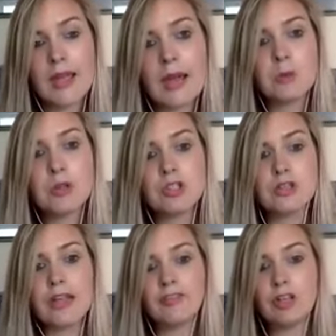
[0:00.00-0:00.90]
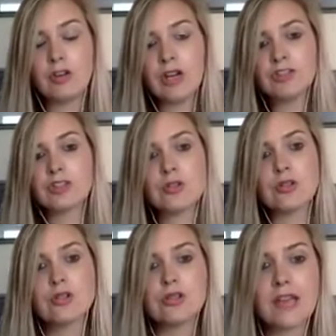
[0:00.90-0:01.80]
And would you, if you're
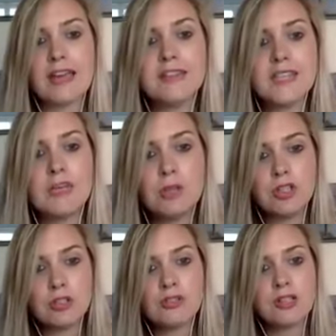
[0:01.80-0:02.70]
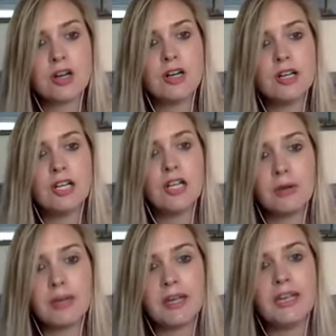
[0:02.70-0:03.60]
unsure, Casey, would you start at a
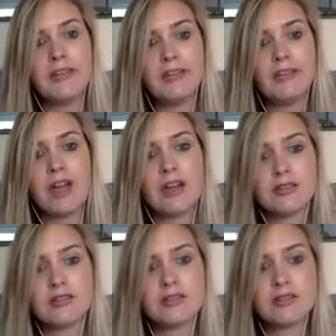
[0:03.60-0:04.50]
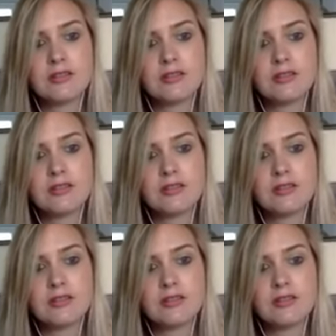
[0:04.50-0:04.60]
lower heat first?